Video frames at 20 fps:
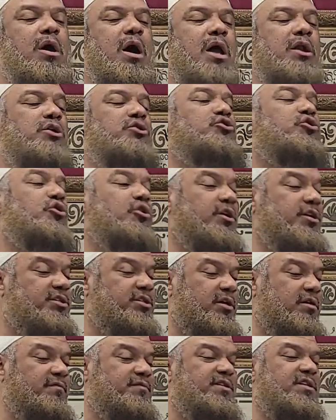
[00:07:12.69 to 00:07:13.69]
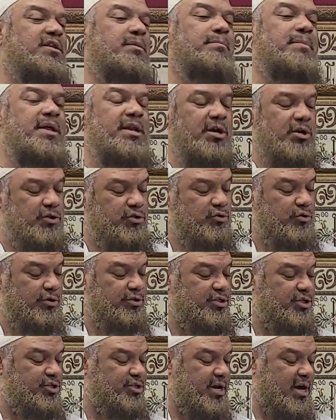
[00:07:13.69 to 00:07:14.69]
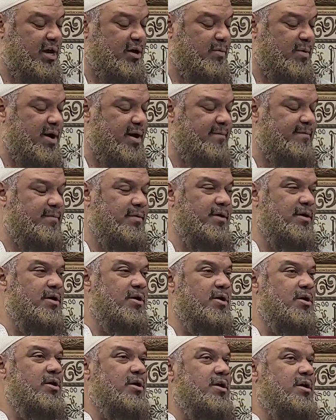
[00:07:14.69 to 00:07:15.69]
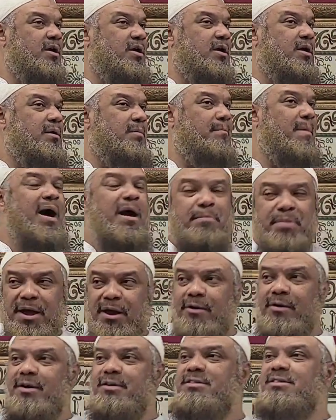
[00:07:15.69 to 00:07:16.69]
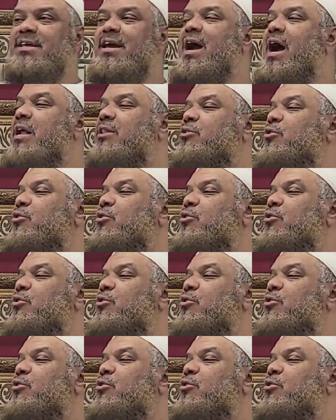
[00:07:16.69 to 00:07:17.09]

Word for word: an alternative to the media sources, ya ikhwan. My parents, they got